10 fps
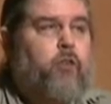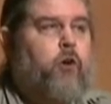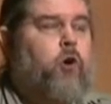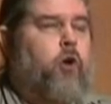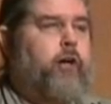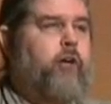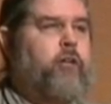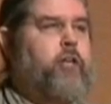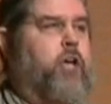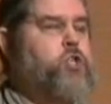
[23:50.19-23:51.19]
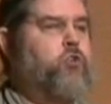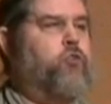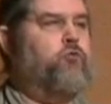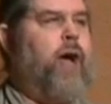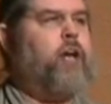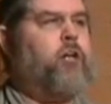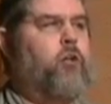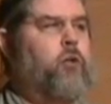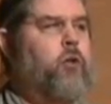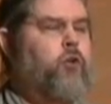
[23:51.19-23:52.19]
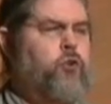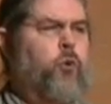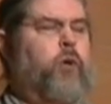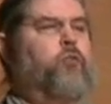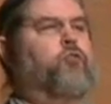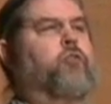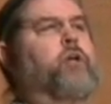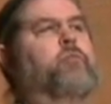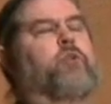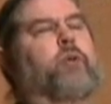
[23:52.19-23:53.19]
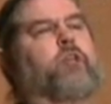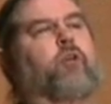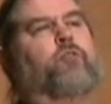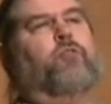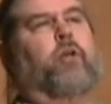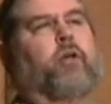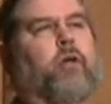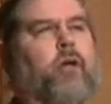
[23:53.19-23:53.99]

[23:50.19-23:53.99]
They're calling her a dangerous radical, too extreme to be trusted.